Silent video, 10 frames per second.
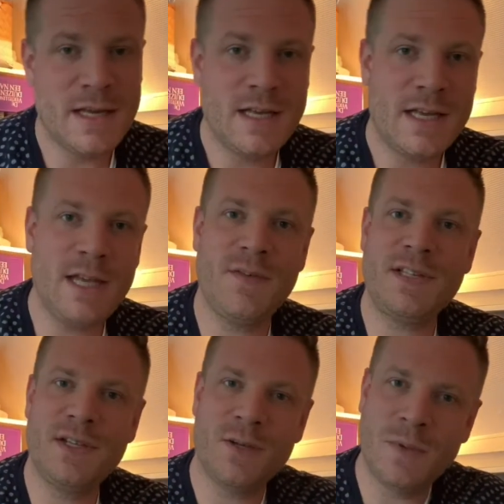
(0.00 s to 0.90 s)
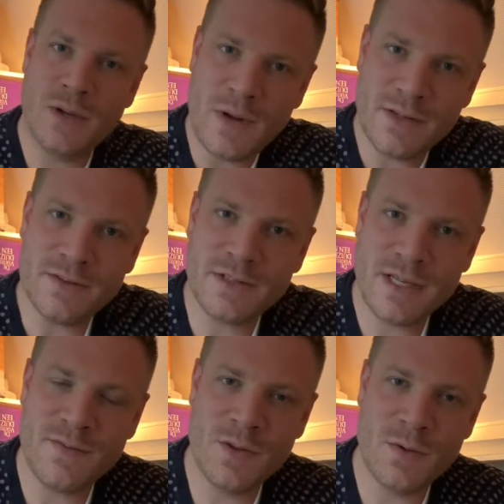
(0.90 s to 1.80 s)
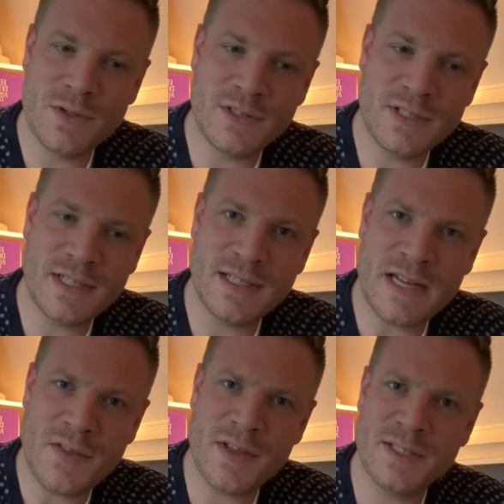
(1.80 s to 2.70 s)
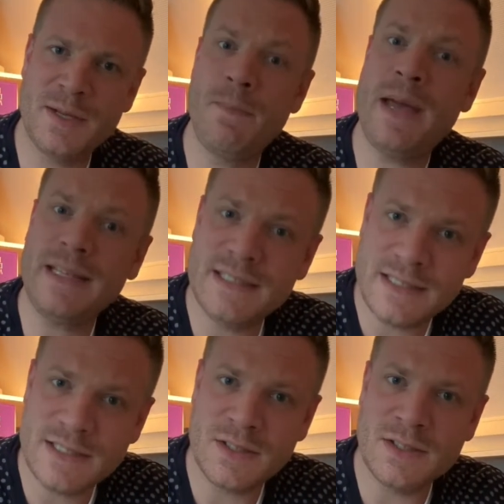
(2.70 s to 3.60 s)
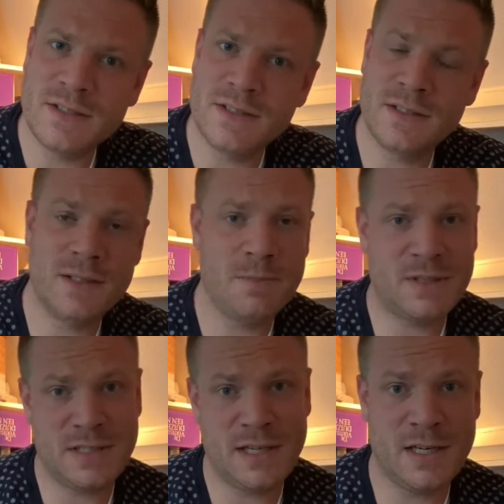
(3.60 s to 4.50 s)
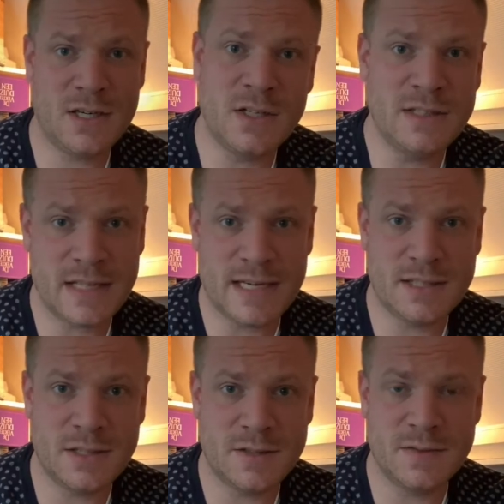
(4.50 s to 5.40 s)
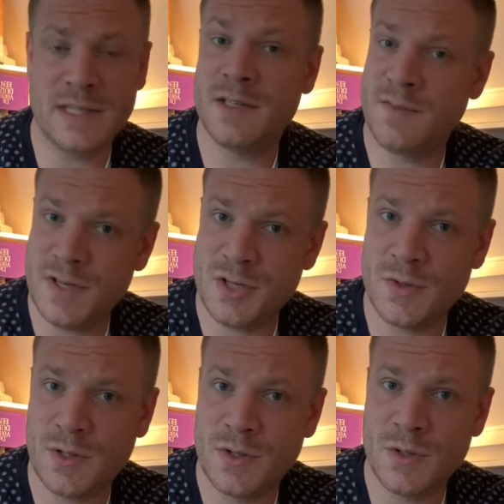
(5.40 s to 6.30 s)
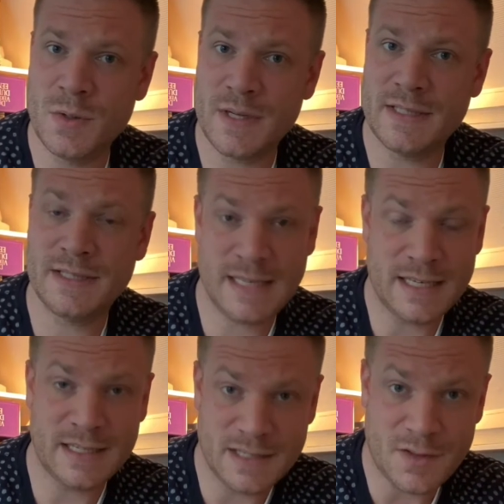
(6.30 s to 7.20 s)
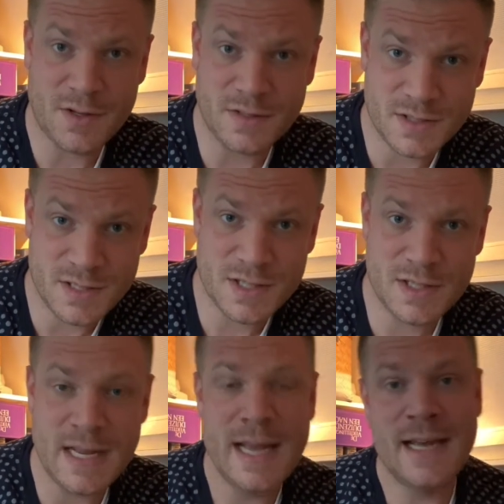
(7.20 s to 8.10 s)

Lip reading: If it's the other way around, if you consider that ethics depends on the particular context of the individual who is taking an ethical decision,